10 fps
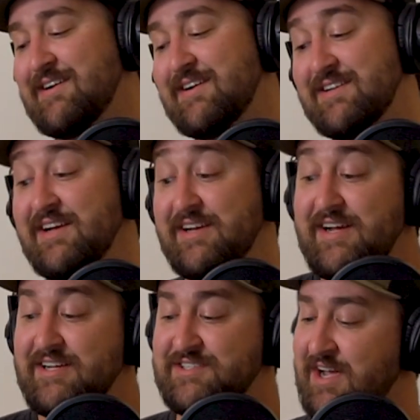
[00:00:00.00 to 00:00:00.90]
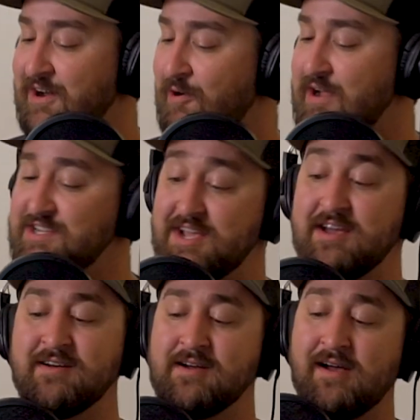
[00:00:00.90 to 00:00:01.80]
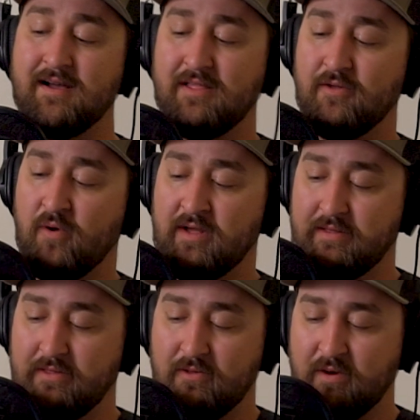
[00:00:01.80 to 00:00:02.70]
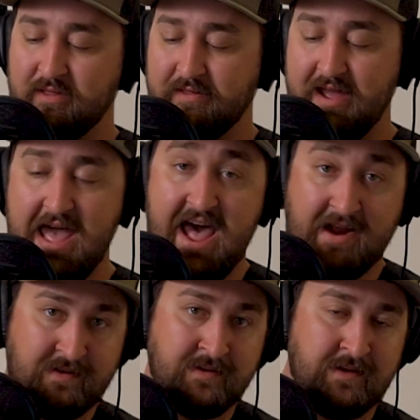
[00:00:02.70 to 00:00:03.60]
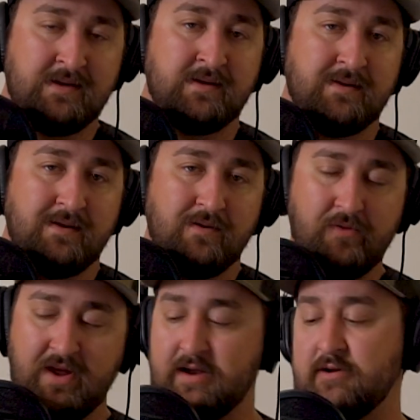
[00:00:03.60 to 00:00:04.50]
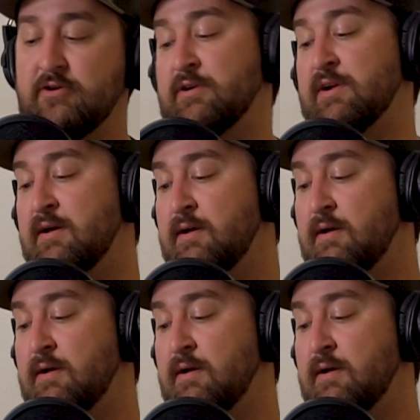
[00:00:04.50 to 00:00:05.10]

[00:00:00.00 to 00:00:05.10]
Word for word: It, it gets kind of crazy the way that the way that they act when they get hooked,